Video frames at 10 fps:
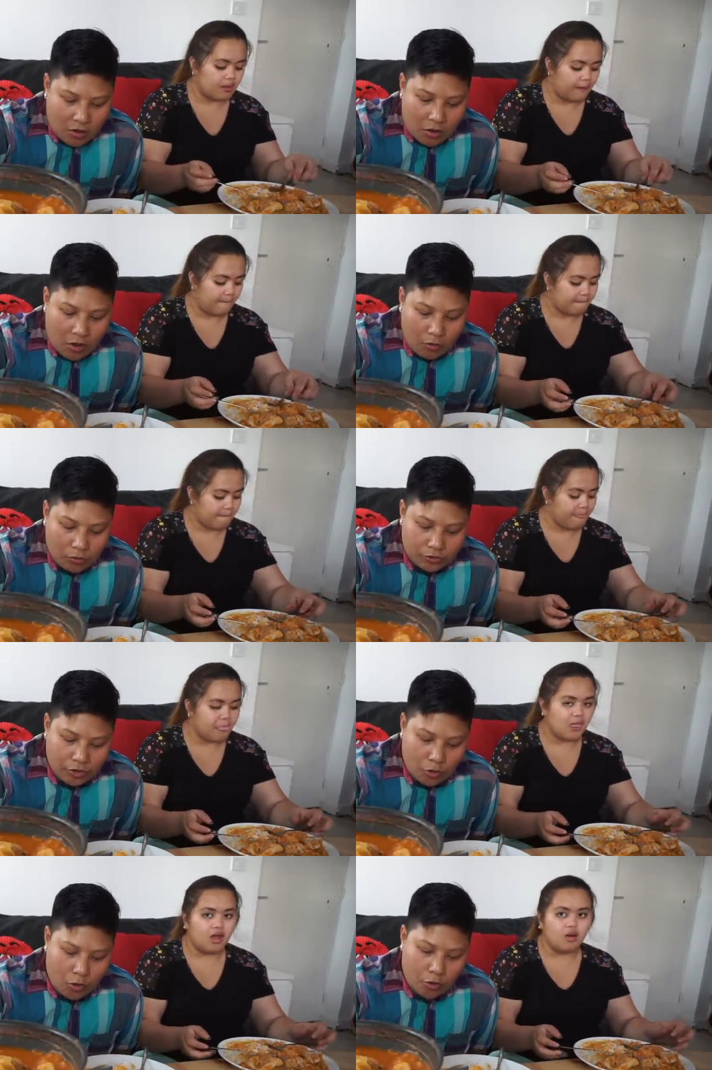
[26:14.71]
Speaker 1: cold
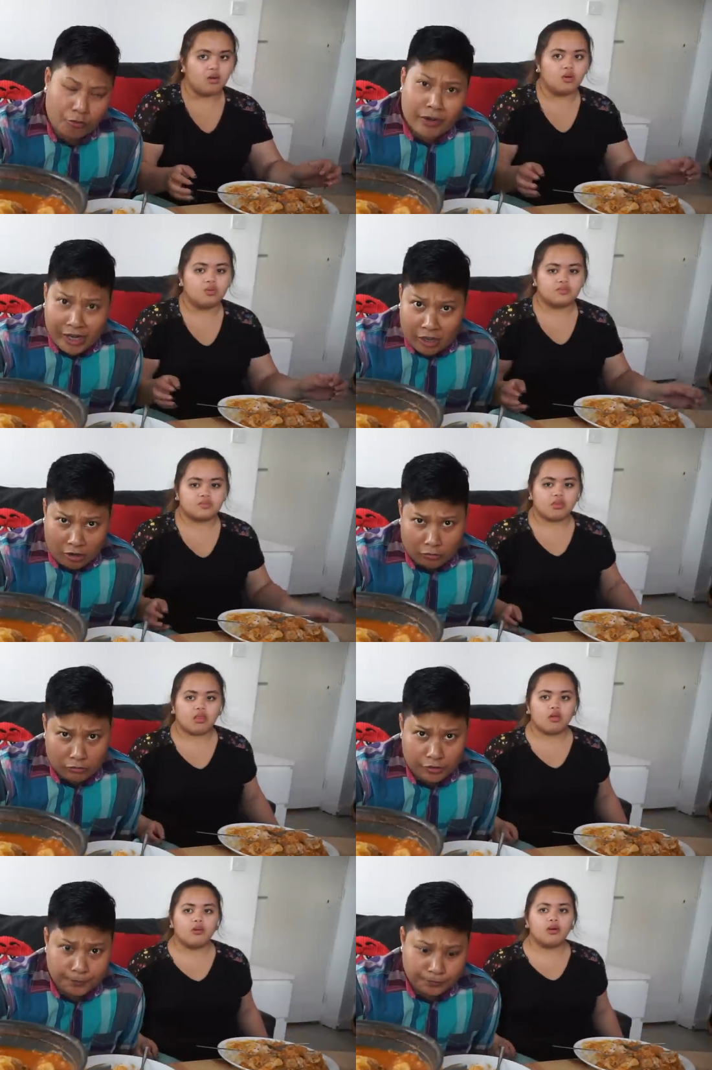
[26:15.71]
or really cold.
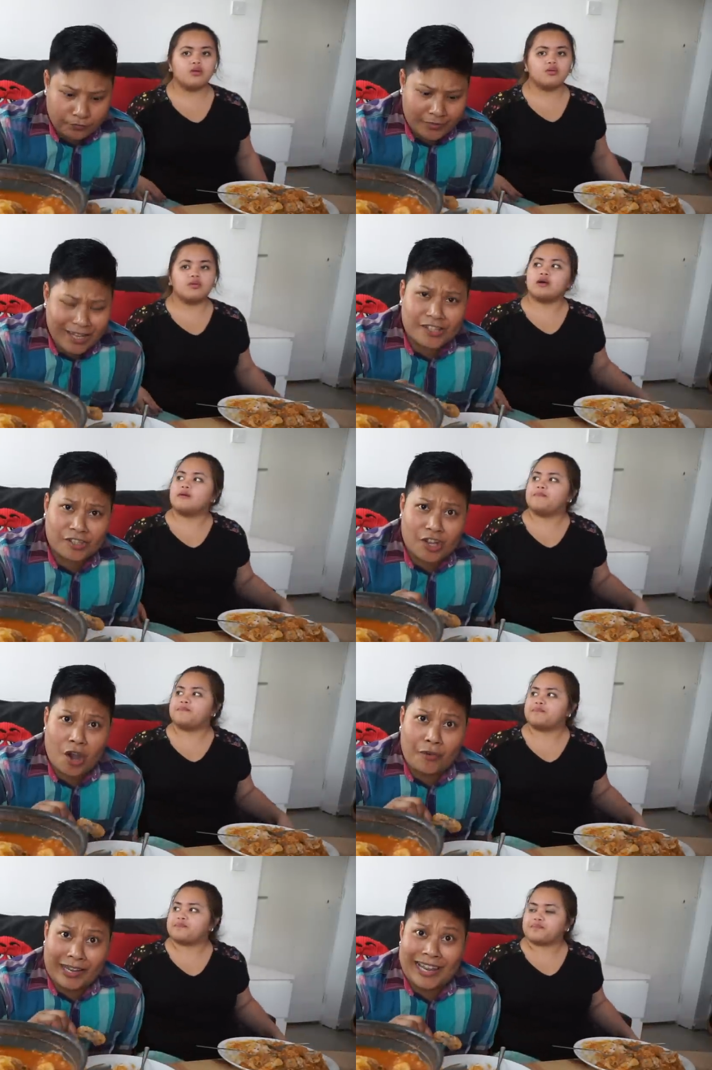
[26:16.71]
Well, it's
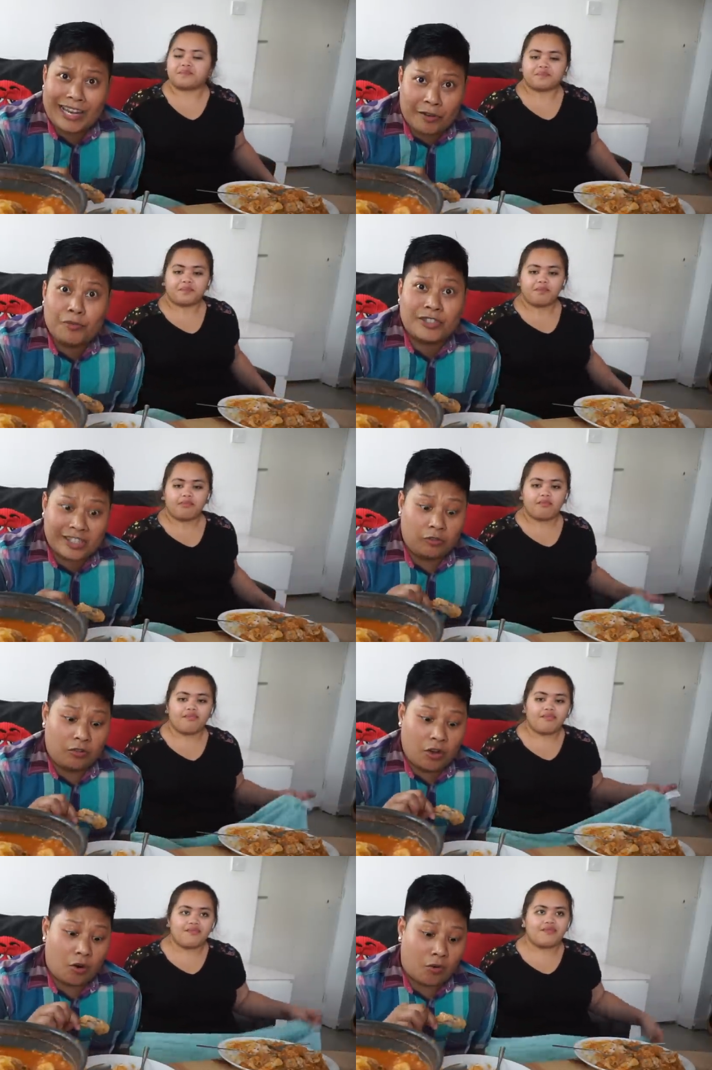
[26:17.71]
snowing and he would still
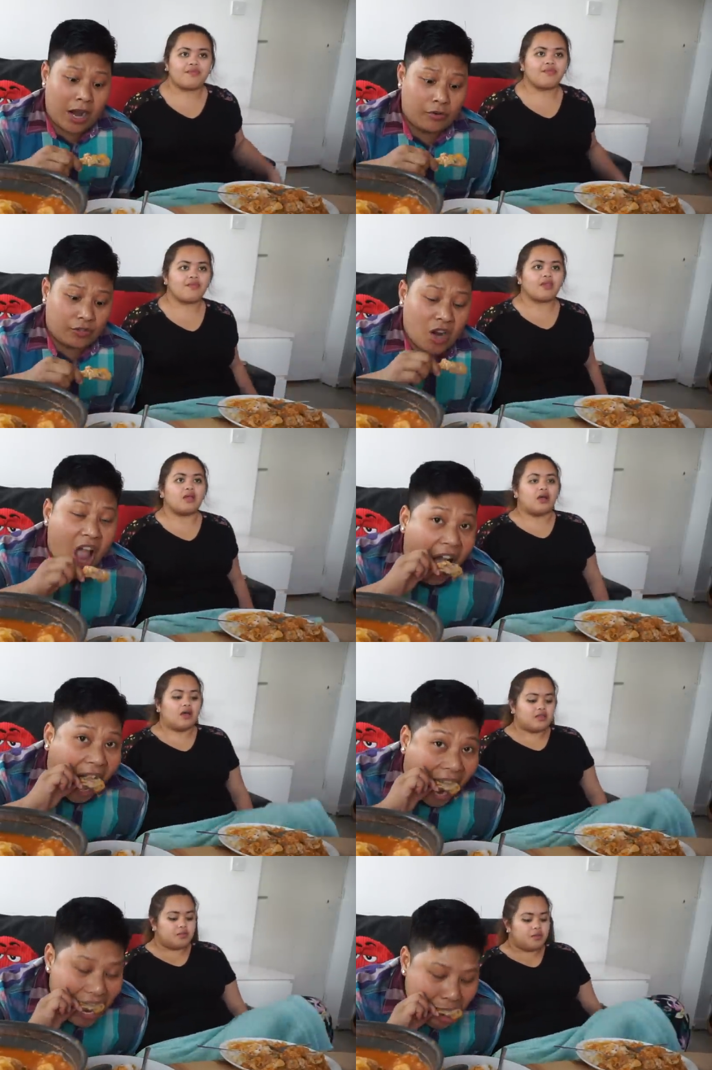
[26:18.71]
go around.
Speaker 2: At
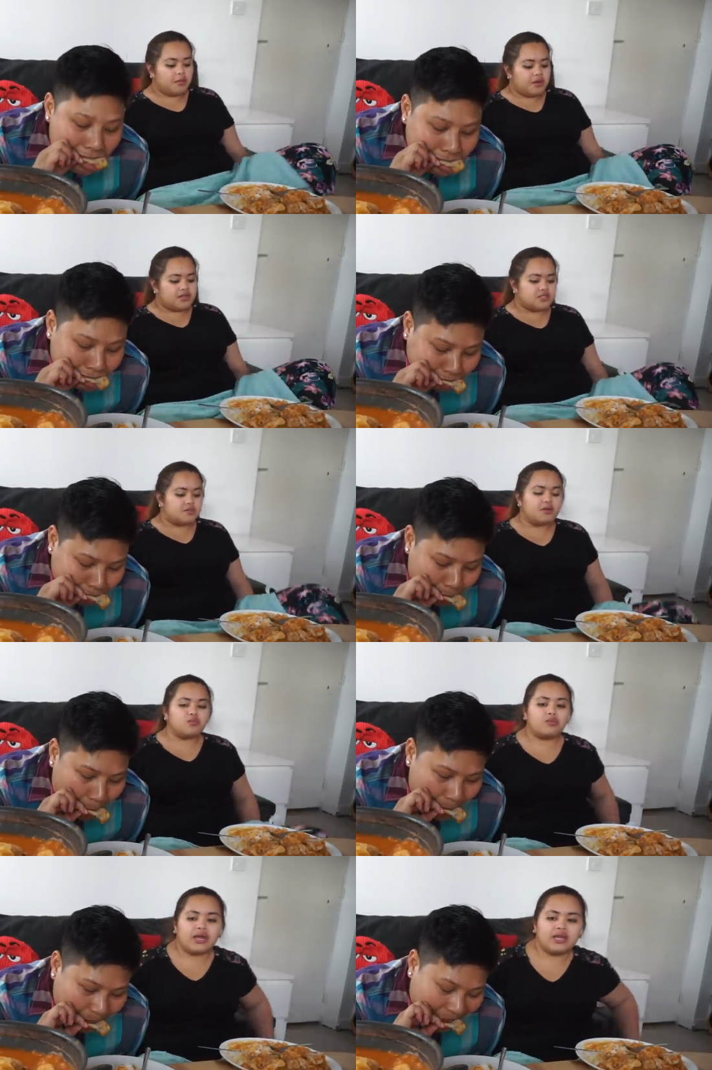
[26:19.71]
the moment, it's a bit
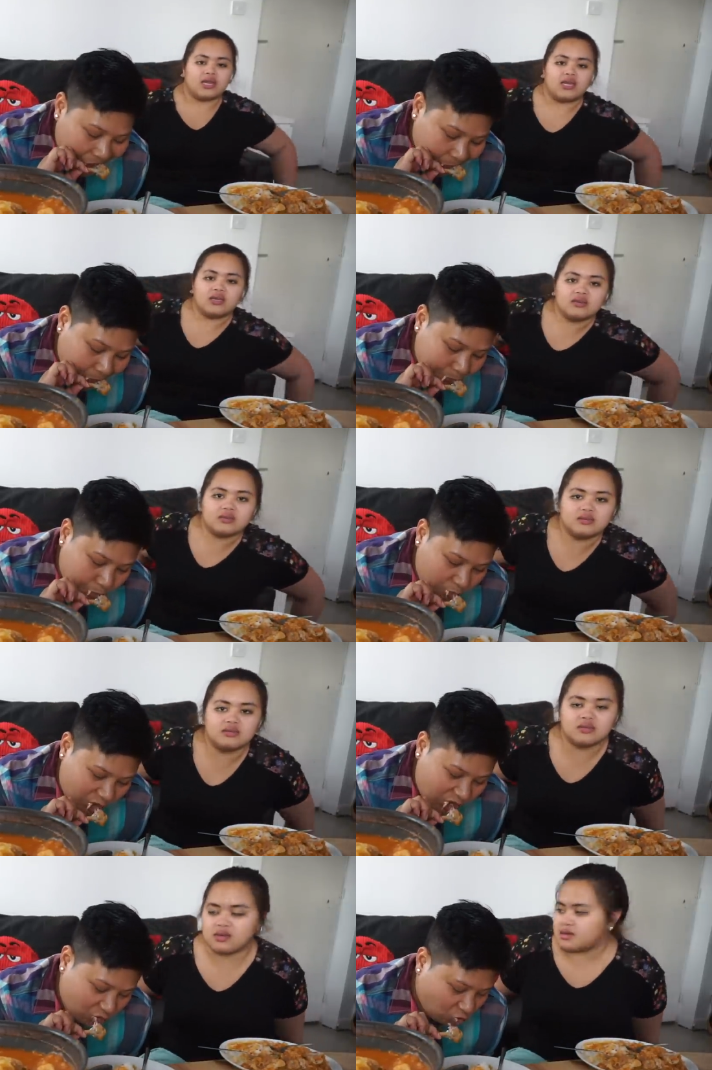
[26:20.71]
rainy.
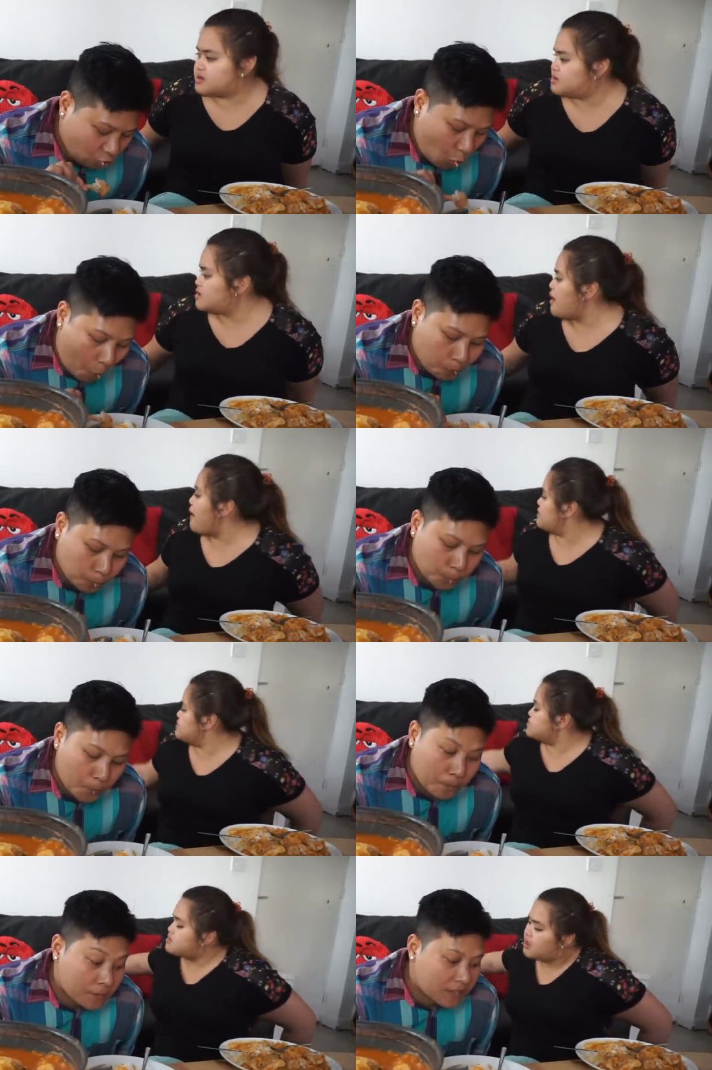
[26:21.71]
Mm
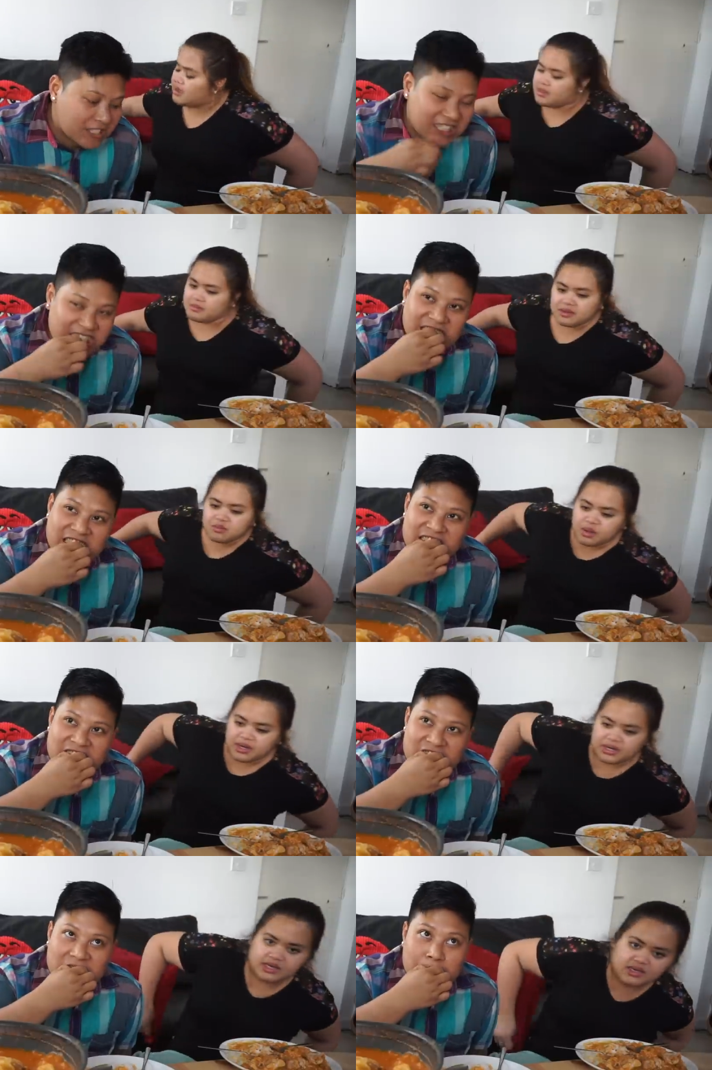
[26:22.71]
-hmm. A bit
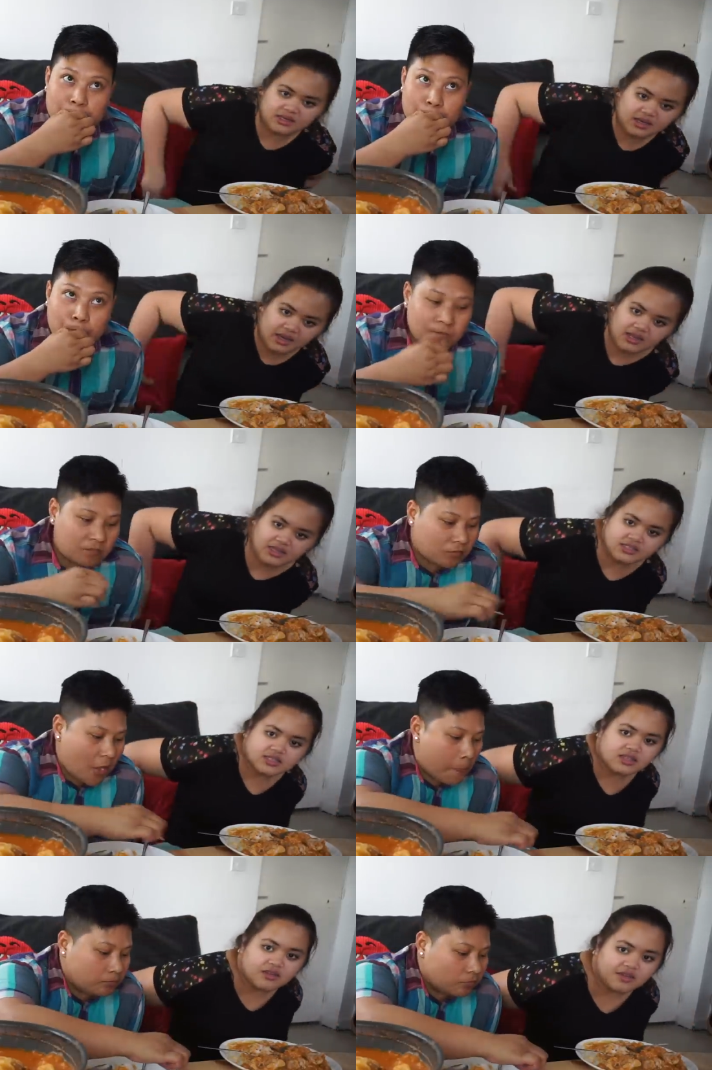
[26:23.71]
rainy, and he's
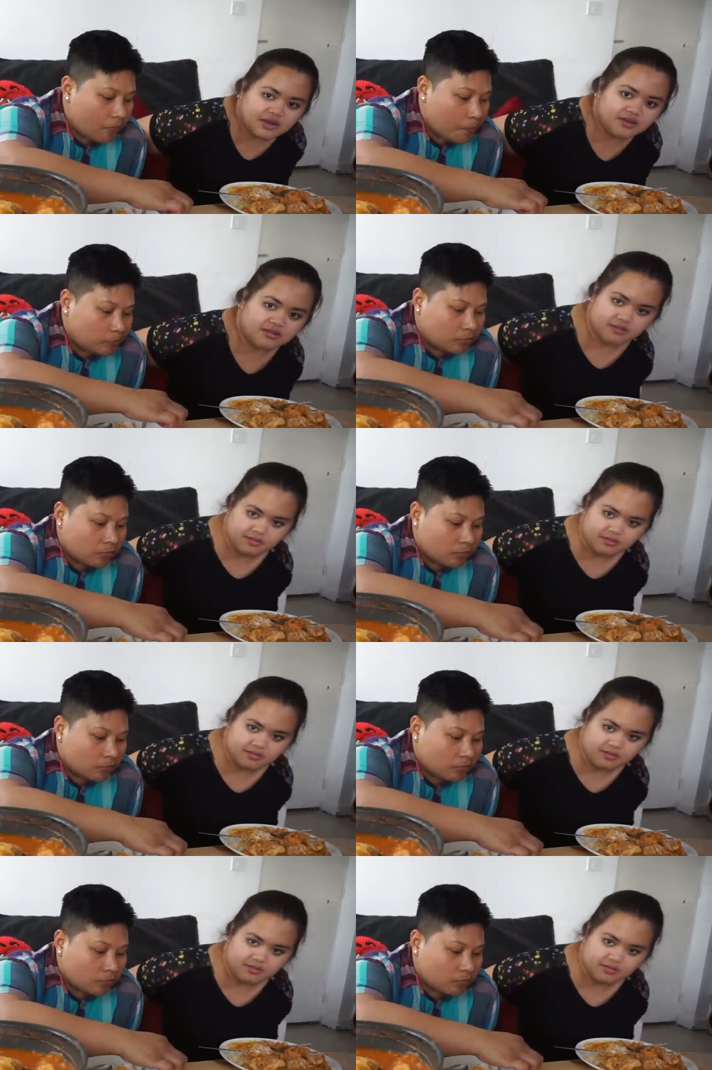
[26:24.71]
still around.